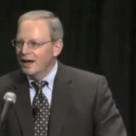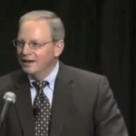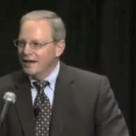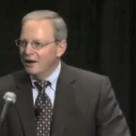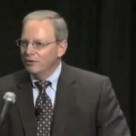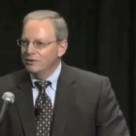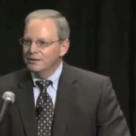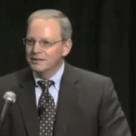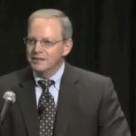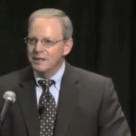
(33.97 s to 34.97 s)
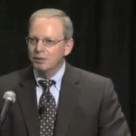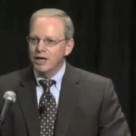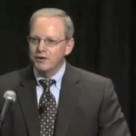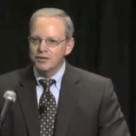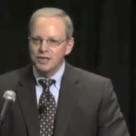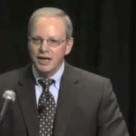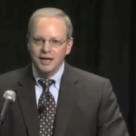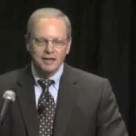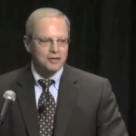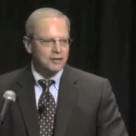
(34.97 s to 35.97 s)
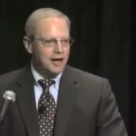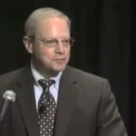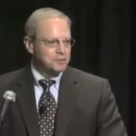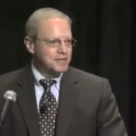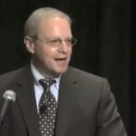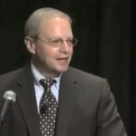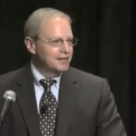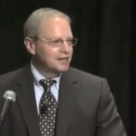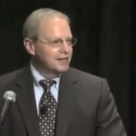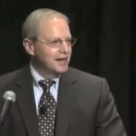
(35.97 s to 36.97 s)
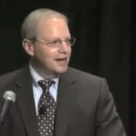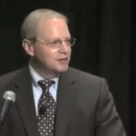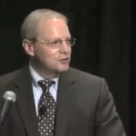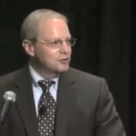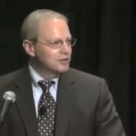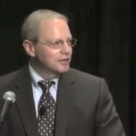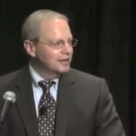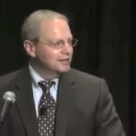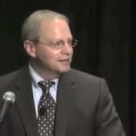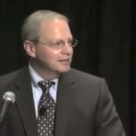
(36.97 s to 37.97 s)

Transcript: now deeply understand your hospitality and your